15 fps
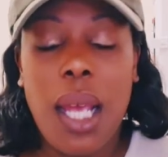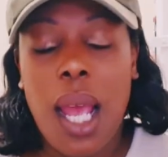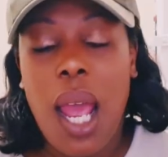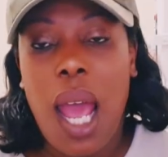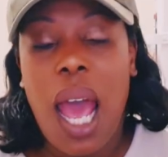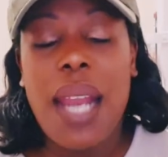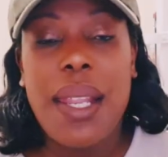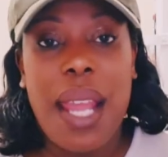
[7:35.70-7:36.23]

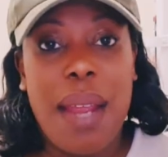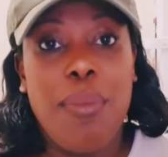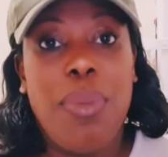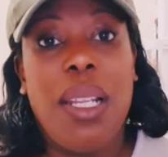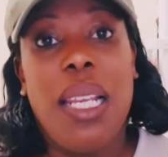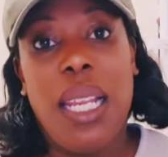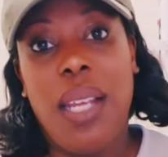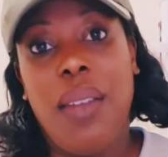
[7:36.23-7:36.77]
and they
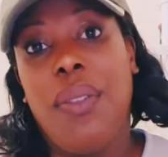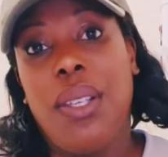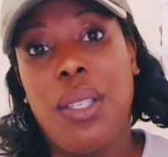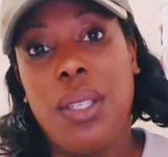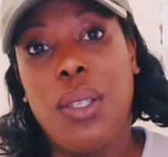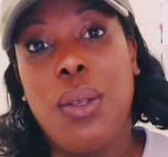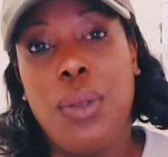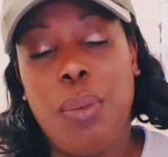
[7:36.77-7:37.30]
believe this
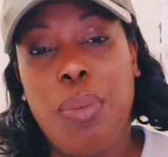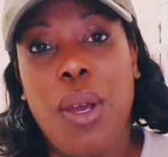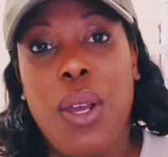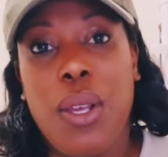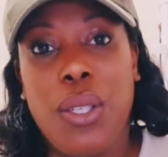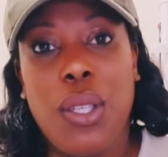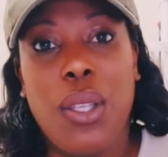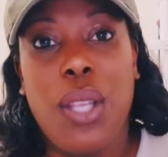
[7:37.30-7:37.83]
is the
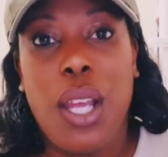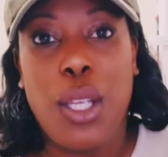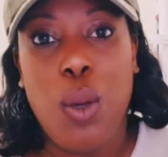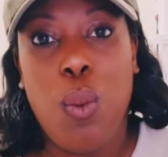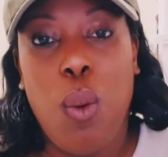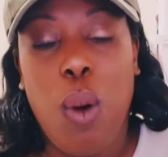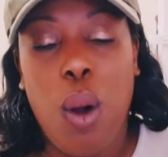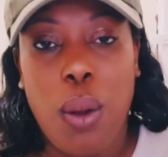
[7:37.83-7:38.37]
person that you
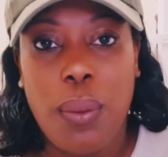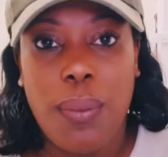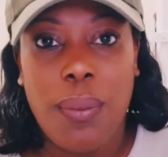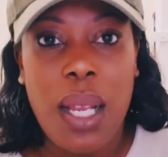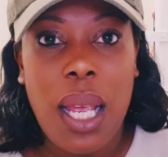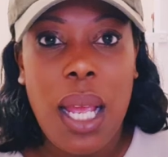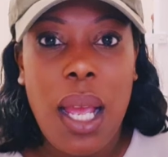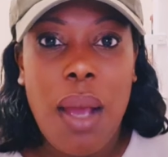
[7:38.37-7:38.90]
want.
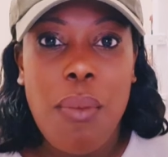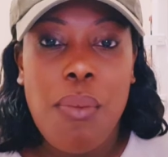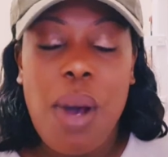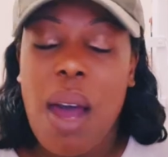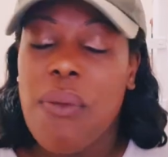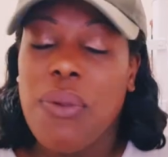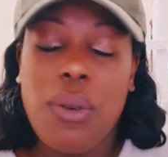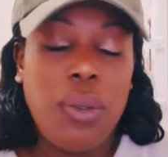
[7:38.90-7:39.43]

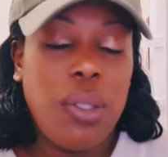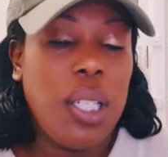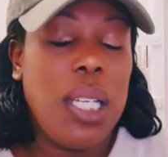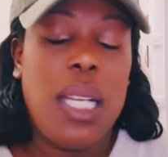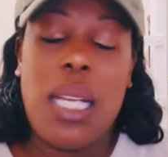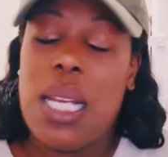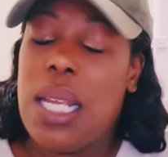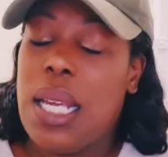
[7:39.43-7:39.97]
But
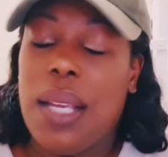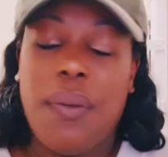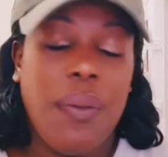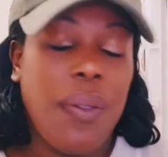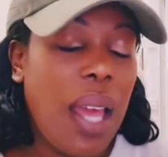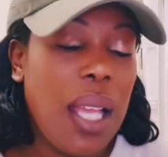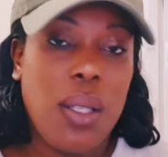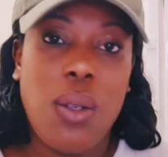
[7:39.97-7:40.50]
unfortunately, if
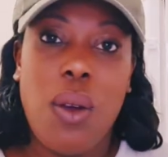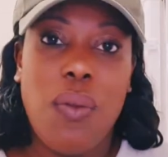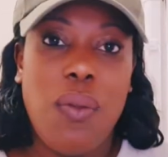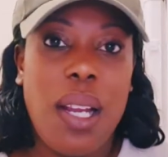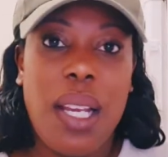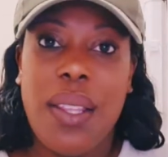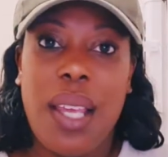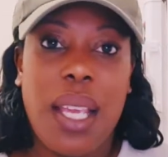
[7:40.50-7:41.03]
that's not
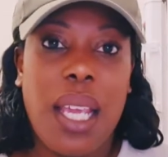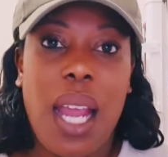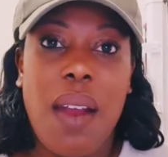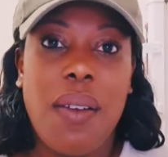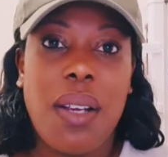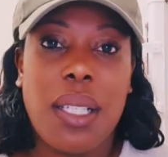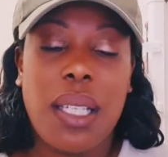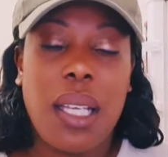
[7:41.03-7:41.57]
really their
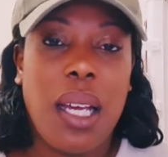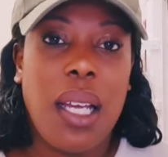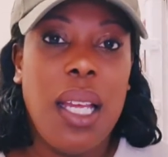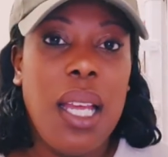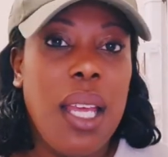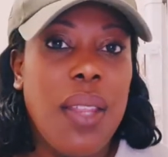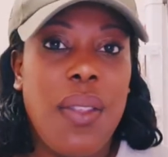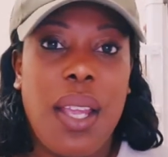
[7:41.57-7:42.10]
character,
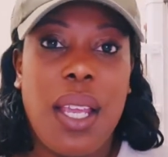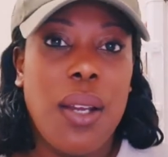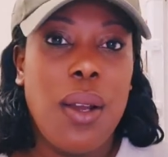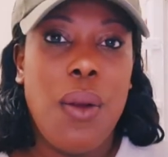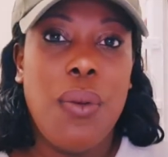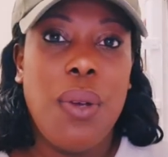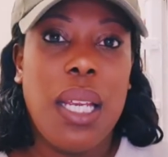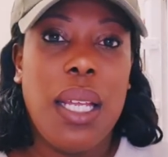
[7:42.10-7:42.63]
they can
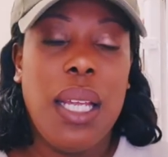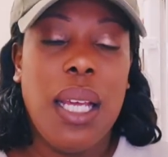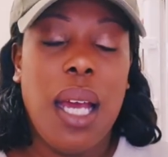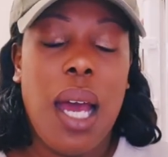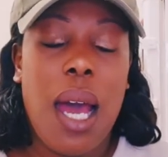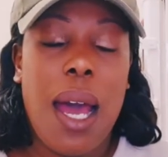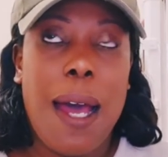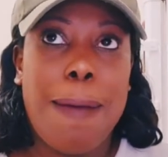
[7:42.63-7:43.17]
only
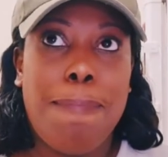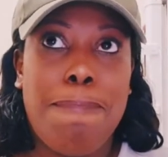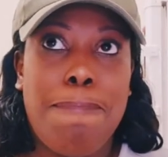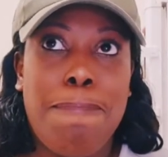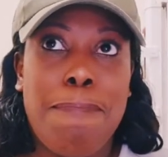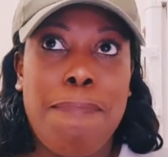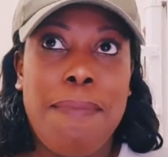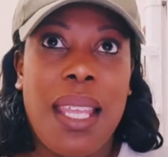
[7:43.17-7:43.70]

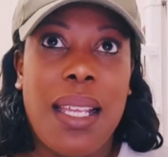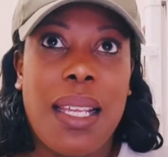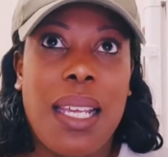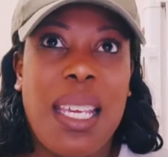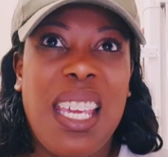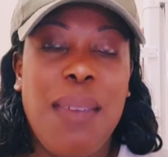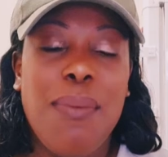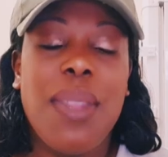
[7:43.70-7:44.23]

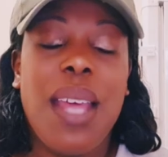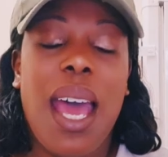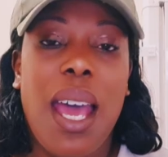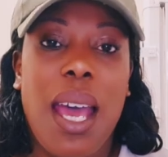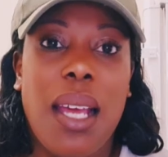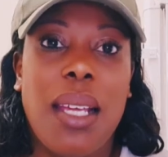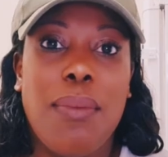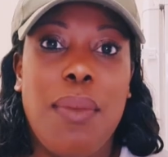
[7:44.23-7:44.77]
keep that
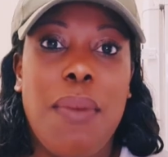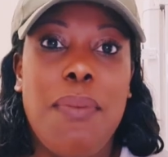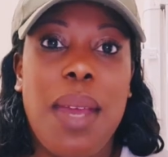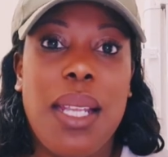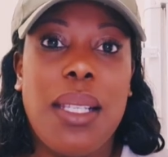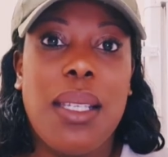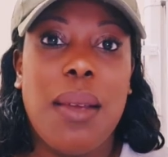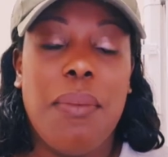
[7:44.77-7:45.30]

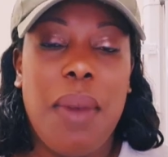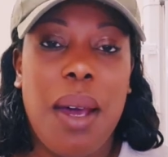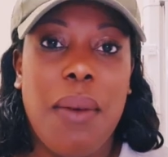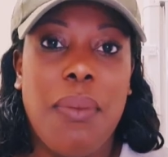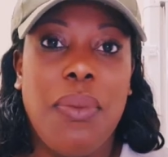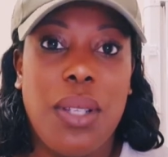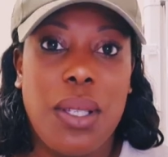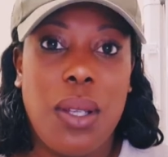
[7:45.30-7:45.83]
momentum up
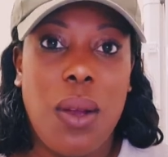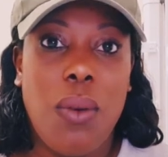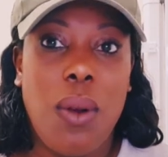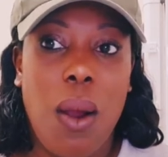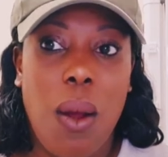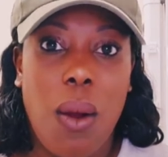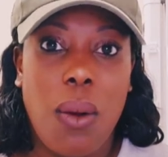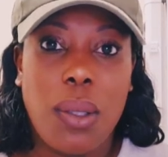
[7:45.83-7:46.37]
for so
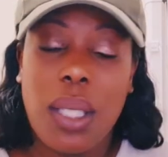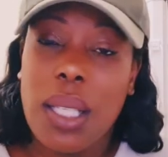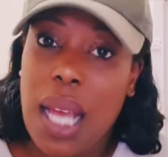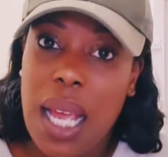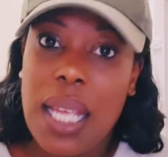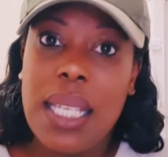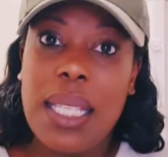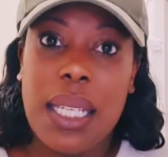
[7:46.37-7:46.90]
long. So
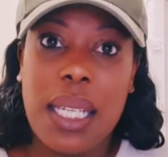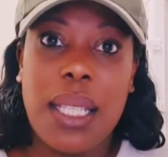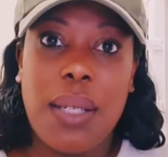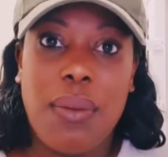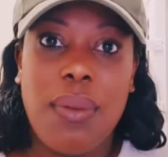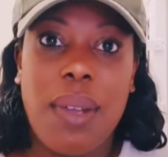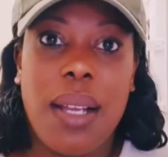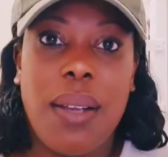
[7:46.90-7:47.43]
that is another
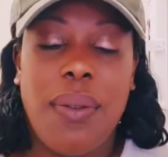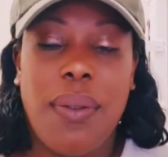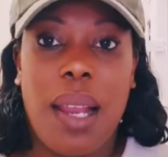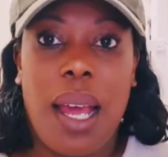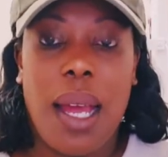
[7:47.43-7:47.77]
red flag